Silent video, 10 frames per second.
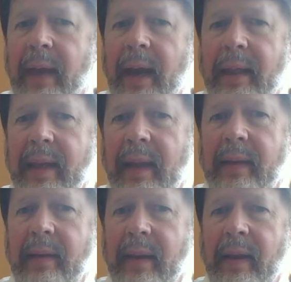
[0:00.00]
And
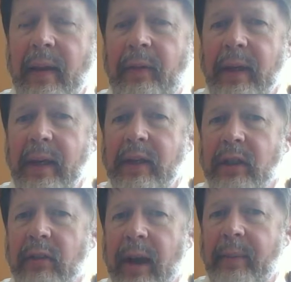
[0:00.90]
then if you need to
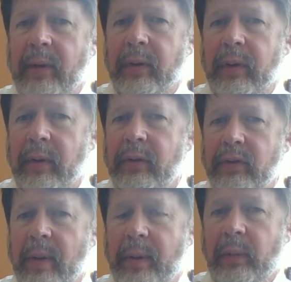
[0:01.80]
grab your
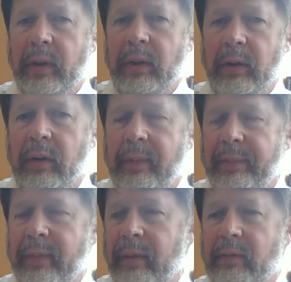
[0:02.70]
trumpet with your
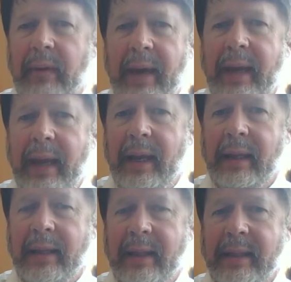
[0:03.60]
right
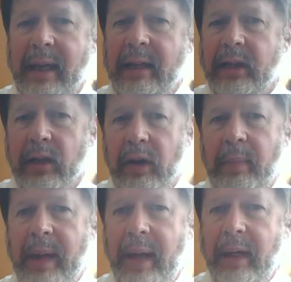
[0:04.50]
hand, let's say to turn a
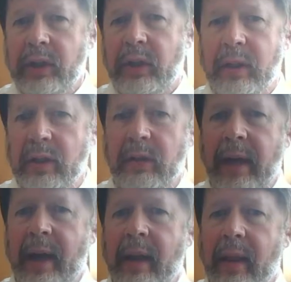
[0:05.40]
page, you could do
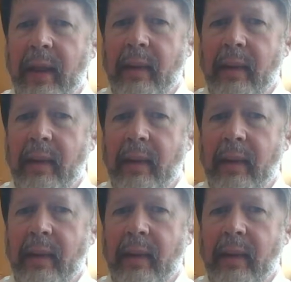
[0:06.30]
that.